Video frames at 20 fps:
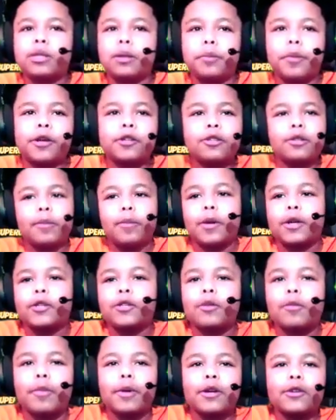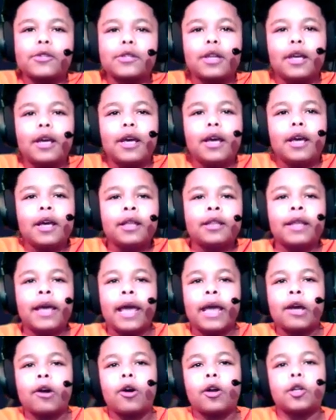the burst, the burst, the burst.
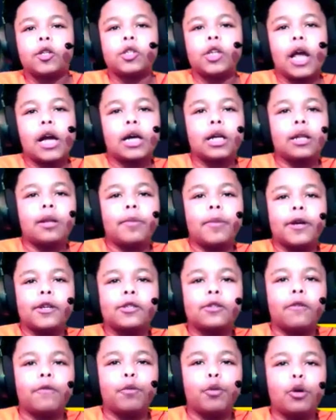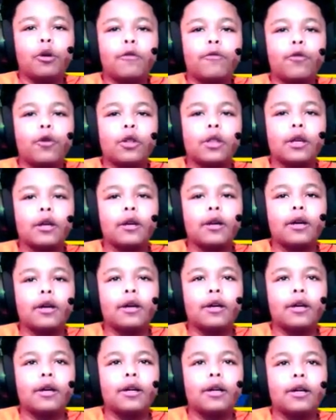The AR, the shotgun, the burst, the portal for the
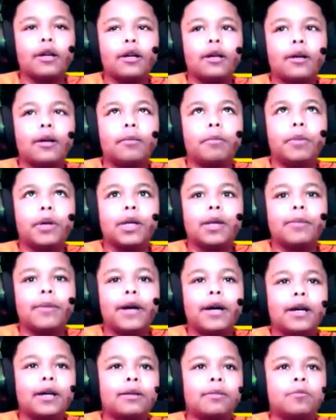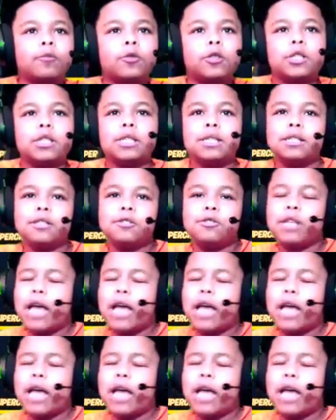uh, boogie bomb, which is